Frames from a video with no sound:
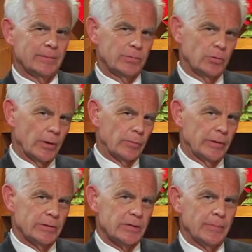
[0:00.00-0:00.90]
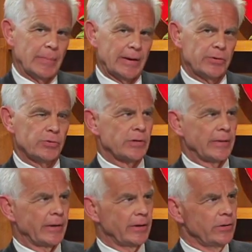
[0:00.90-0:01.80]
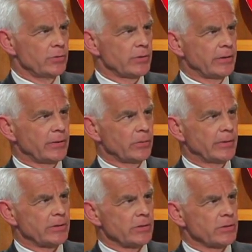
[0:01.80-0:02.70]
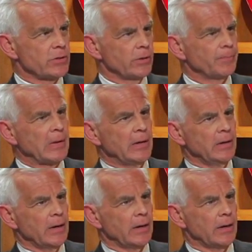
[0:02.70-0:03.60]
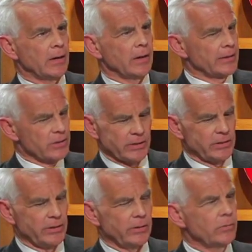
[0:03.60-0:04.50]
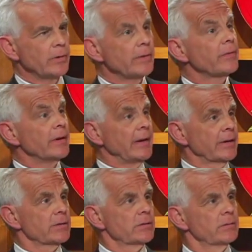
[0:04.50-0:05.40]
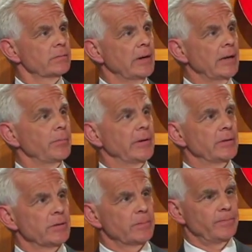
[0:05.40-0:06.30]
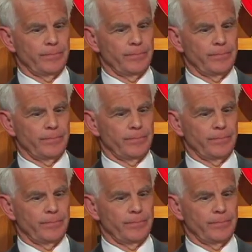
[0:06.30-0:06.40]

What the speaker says: them to our real estate managers, how they can use it in their business. So let's continue with the next hot buttons.